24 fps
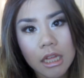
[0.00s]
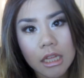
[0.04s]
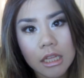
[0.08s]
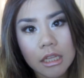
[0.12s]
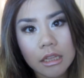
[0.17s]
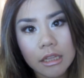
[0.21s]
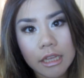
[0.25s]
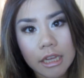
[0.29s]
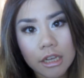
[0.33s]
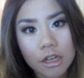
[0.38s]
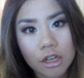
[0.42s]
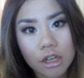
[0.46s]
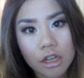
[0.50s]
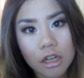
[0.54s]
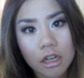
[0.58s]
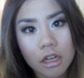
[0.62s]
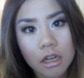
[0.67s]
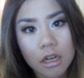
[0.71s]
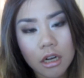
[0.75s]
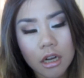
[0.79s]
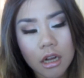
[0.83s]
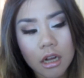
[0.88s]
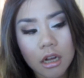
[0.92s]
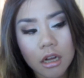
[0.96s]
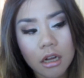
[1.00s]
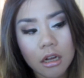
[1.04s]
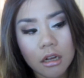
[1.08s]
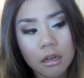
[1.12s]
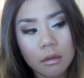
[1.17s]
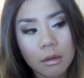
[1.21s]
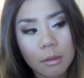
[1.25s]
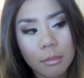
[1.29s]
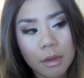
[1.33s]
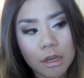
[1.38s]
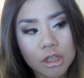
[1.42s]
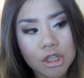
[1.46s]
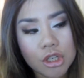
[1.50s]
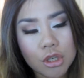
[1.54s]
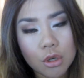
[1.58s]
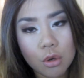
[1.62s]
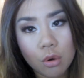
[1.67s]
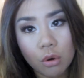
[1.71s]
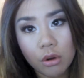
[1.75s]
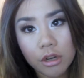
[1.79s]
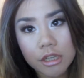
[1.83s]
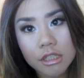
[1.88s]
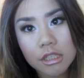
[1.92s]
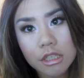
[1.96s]
later. I'm actually
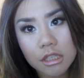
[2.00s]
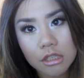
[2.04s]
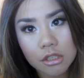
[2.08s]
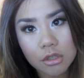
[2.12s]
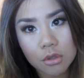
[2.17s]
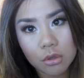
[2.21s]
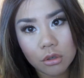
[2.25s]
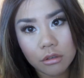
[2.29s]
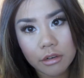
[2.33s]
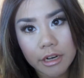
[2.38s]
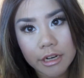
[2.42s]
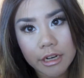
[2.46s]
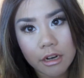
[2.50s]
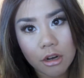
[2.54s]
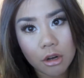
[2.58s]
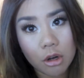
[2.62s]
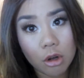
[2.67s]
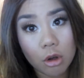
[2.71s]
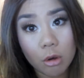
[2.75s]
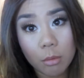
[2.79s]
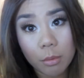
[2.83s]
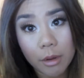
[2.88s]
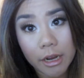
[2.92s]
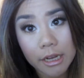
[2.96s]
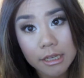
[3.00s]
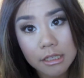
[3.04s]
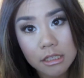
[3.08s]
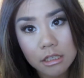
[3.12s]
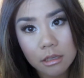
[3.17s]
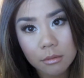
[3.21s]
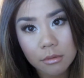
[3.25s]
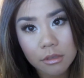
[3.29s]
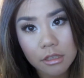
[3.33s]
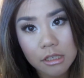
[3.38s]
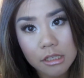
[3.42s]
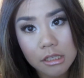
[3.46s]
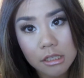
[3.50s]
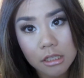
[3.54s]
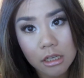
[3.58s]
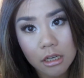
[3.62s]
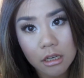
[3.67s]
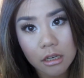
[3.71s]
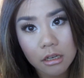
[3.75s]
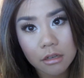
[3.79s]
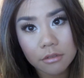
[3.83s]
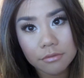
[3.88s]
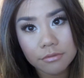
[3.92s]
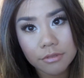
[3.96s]
going to the store right now to go buy some of the
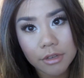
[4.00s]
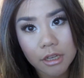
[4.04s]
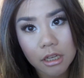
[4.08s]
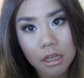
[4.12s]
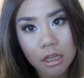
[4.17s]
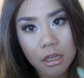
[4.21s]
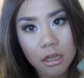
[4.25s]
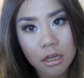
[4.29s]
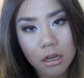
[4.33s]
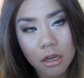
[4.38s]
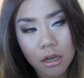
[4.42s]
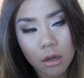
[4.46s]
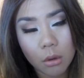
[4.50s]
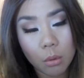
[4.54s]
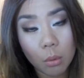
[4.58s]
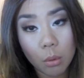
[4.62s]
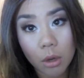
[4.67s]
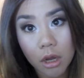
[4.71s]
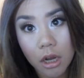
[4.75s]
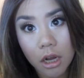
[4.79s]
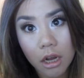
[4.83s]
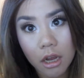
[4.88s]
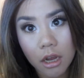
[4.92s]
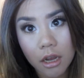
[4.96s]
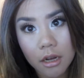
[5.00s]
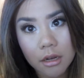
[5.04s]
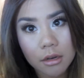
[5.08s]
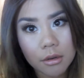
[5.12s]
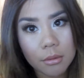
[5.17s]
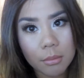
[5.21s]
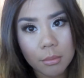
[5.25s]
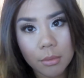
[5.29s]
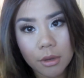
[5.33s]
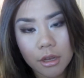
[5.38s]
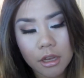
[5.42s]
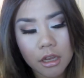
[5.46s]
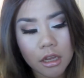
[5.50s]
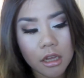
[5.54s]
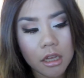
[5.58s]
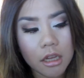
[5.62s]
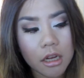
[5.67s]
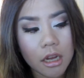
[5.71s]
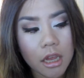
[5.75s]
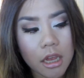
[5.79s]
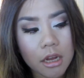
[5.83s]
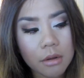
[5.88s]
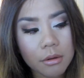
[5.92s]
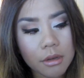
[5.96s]
stuff and whatnot.
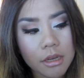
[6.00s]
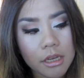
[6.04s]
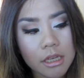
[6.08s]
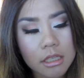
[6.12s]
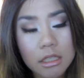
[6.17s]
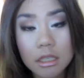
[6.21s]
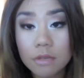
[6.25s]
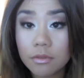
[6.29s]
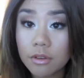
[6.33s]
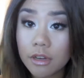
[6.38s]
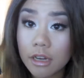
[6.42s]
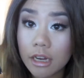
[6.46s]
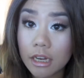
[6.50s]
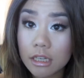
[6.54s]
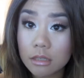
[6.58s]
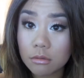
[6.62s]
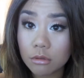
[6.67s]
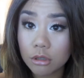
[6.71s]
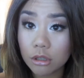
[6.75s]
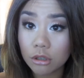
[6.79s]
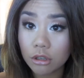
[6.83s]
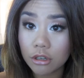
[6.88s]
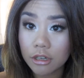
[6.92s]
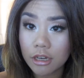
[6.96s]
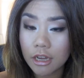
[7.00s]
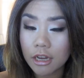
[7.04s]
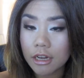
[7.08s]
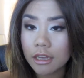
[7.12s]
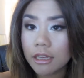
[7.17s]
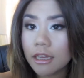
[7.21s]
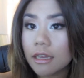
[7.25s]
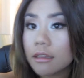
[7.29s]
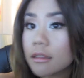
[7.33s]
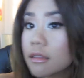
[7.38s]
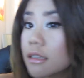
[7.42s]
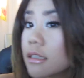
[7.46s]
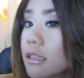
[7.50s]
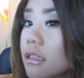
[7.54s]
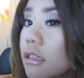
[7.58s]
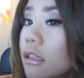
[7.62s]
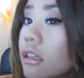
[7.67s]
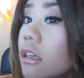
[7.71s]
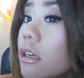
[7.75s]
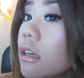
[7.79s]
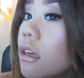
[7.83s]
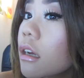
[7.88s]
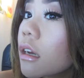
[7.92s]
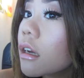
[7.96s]
But anyways, if you guys want to learn how to get this
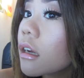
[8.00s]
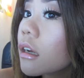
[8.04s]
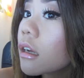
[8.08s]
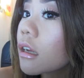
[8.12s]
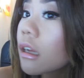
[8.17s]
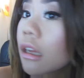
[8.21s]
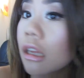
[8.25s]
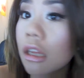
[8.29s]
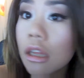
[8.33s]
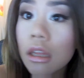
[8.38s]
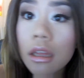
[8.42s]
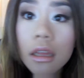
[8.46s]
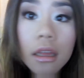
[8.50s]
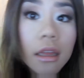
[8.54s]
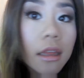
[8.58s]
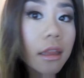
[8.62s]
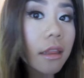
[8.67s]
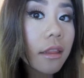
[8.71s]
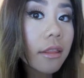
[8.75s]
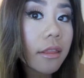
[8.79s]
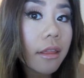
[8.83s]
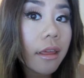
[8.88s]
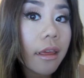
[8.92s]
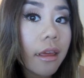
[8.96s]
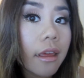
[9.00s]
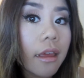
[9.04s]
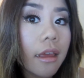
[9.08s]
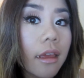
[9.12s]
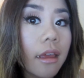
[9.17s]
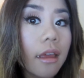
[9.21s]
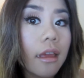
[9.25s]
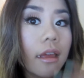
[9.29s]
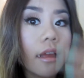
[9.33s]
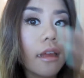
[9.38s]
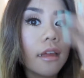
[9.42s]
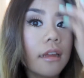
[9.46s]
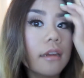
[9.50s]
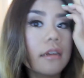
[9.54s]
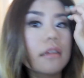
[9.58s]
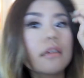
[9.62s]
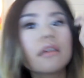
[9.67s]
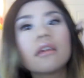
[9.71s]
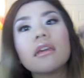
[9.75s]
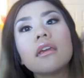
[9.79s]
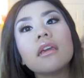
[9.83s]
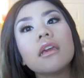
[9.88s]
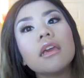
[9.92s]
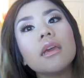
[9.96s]
look, then
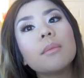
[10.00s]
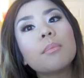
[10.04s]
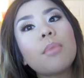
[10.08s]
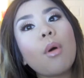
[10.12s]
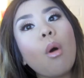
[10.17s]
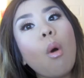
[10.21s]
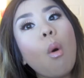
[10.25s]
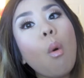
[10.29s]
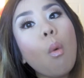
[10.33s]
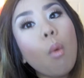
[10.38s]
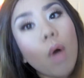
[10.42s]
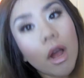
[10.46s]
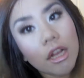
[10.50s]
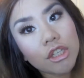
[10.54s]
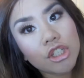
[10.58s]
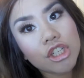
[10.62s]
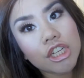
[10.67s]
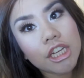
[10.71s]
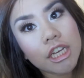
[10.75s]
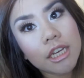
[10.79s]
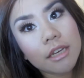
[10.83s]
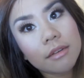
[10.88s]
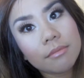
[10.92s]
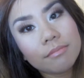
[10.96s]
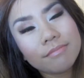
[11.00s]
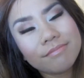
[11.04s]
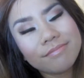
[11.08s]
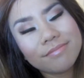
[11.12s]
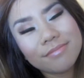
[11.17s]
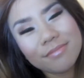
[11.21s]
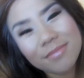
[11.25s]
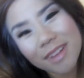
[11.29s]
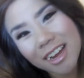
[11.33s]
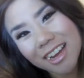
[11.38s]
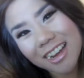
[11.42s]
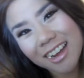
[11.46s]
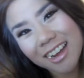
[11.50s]
keep watching. Bye